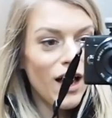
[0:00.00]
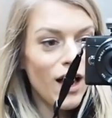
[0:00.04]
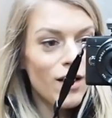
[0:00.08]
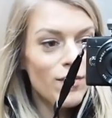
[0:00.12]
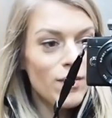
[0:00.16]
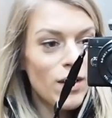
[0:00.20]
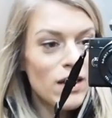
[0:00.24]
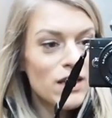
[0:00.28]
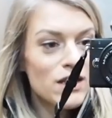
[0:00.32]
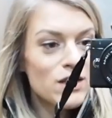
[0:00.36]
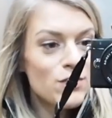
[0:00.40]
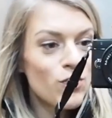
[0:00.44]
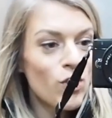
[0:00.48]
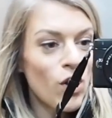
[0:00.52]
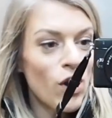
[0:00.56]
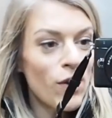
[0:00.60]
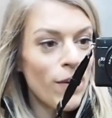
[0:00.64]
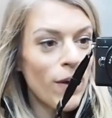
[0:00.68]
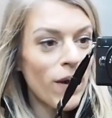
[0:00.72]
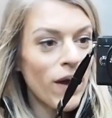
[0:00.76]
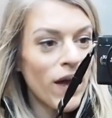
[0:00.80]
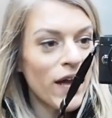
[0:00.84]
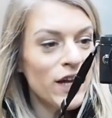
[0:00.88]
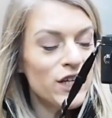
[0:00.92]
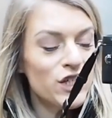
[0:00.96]
I made it to
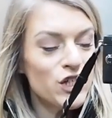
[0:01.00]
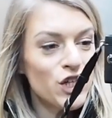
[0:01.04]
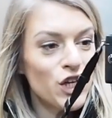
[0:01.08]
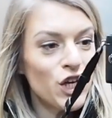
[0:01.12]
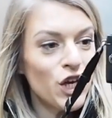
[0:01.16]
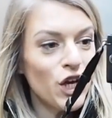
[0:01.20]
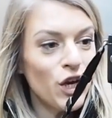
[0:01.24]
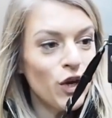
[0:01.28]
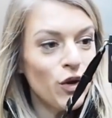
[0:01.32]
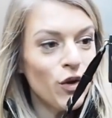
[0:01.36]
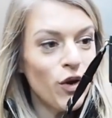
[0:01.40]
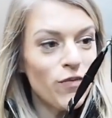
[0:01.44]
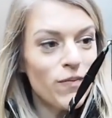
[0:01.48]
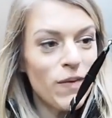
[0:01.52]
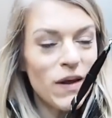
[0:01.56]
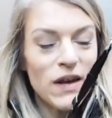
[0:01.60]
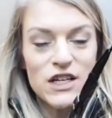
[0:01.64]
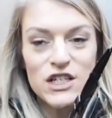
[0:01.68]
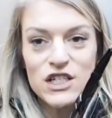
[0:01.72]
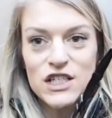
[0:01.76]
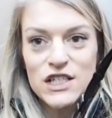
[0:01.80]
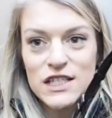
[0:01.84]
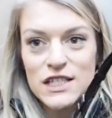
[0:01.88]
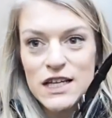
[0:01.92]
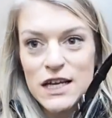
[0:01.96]
Primark HQ, I
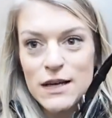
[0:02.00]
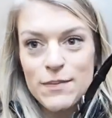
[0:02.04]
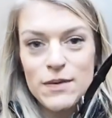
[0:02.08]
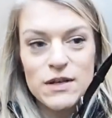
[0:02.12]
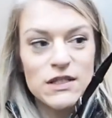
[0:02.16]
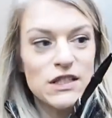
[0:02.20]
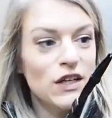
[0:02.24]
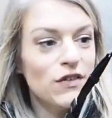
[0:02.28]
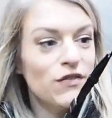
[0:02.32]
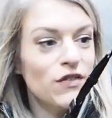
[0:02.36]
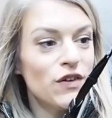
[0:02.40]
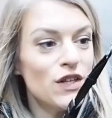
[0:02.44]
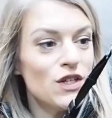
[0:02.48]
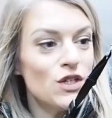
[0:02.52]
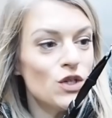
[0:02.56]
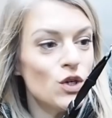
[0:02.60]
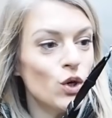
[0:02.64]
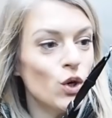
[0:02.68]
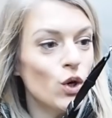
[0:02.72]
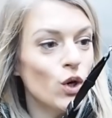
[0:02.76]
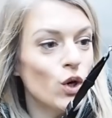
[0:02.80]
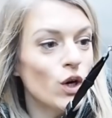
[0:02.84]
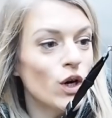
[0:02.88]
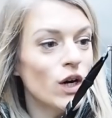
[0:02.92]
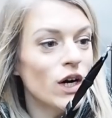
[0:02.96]
managed to sneak myself in the
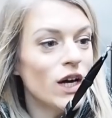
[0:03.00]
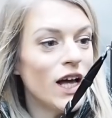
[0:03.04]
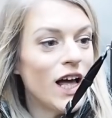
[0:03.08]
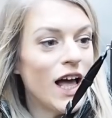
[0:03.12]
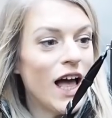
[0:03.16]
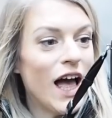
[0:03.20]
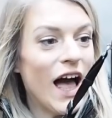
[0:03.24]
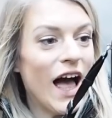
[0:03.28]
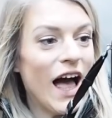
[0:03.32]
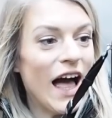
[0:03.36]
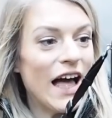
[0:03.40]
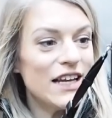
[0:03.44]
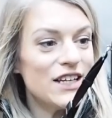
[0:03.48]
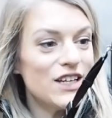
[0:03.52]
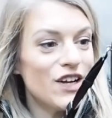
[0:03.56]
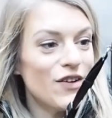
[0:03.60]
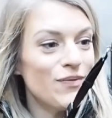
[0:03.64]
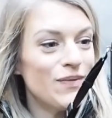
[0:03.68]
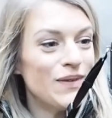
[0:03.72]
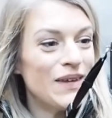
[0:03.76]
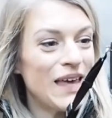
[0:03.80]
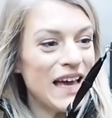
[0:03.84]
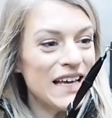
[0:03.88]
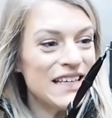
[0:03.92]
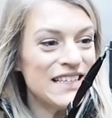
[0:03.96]
door, and
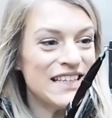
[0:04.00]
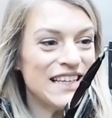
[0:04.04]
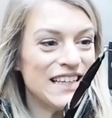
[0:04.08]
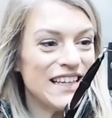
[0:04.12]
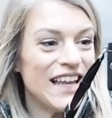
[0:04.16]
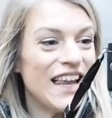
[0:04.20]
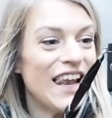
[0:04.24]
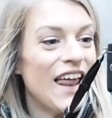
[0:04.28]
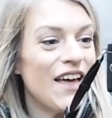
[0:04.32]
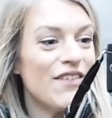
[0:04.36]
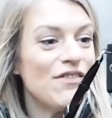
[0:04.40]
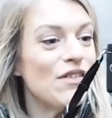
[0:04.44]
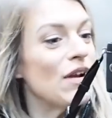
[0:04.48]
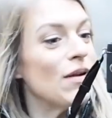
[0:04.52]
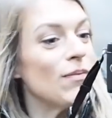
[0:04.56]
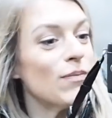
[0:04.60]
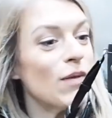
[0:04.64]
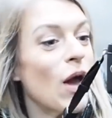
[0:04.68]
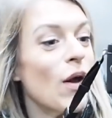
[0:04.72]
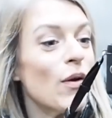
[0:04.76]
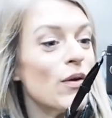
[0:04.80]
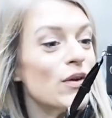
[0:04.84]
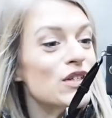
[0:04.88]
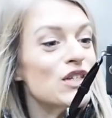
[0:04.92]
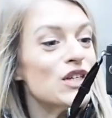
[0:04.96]
I'm guessing the level I'm
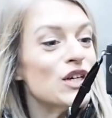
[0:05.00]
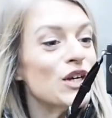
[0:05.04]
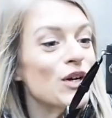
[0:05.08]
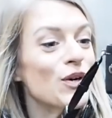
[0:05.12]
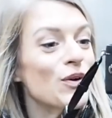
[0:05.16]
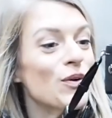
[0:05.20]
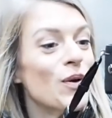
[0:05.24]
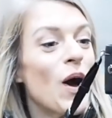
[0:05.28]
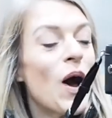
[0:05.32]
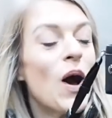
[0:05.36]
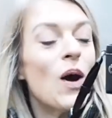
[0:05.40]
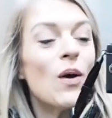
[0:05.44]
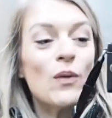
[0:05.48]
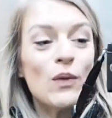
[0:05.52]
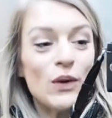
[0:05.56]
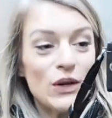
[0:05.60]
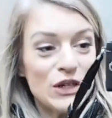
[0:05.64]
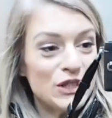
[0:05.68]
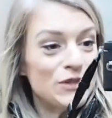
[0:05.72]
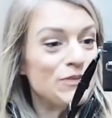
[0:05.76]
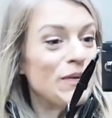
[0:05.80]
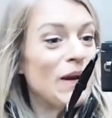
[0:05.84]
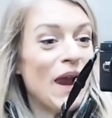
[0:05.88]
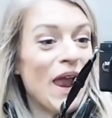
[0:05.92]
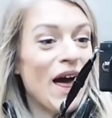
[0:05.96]
going to.
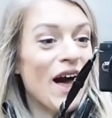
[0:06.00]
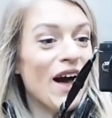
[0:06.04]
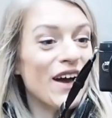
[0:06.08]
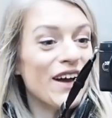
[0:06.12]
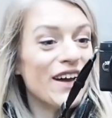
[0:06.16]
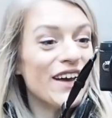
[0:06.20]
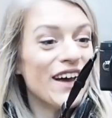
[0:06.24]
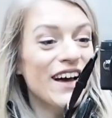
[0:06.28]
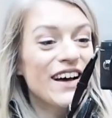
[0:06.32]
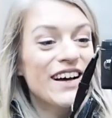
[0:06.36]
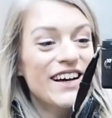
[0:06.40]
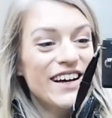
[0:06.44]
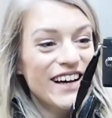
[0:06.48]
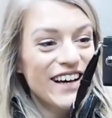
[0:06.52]
Wish me luck.